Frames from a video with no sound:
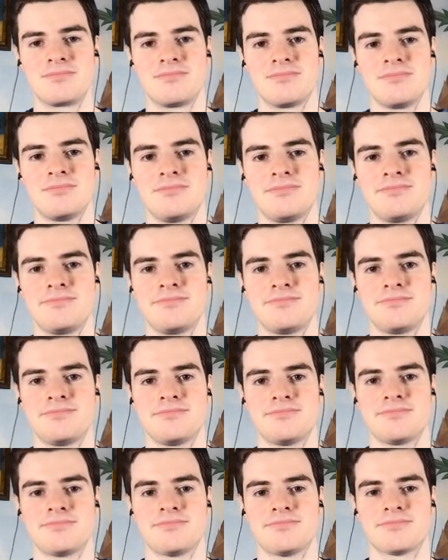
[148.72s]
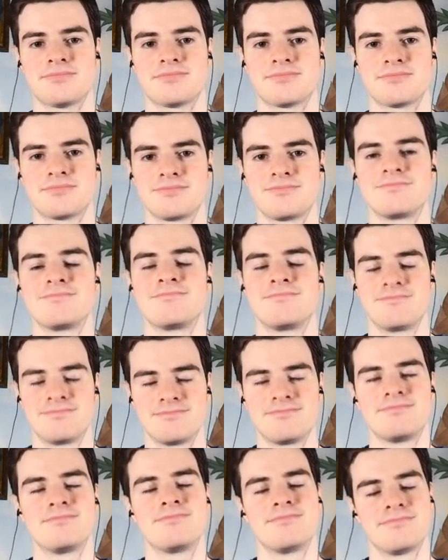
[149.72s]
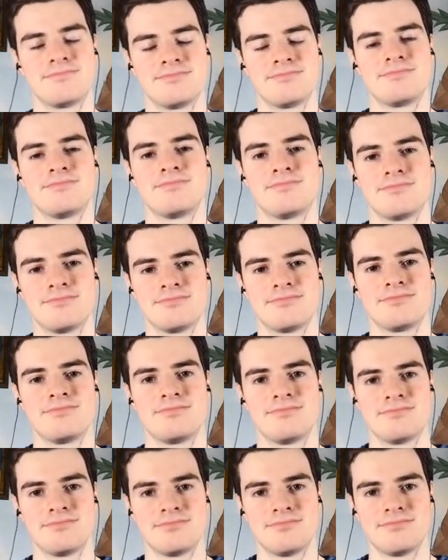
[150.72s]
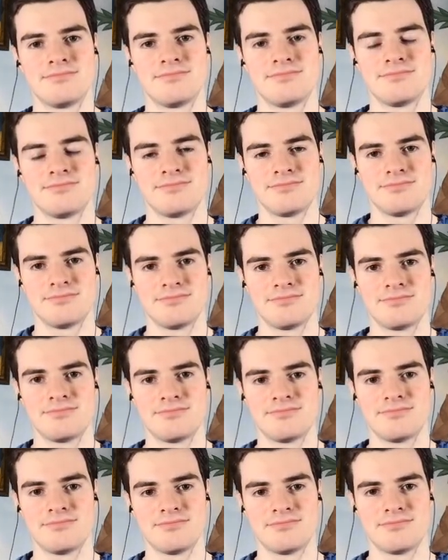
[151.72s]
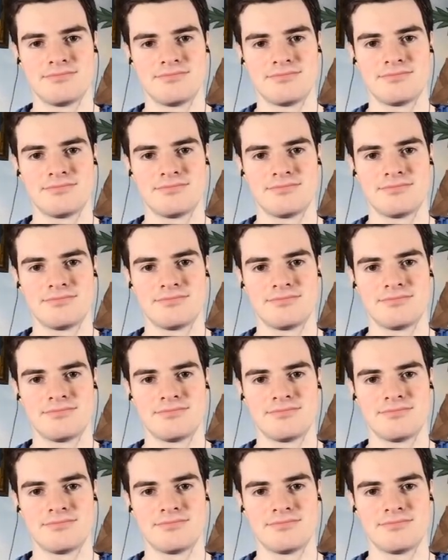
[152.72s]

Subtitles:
(not speaking)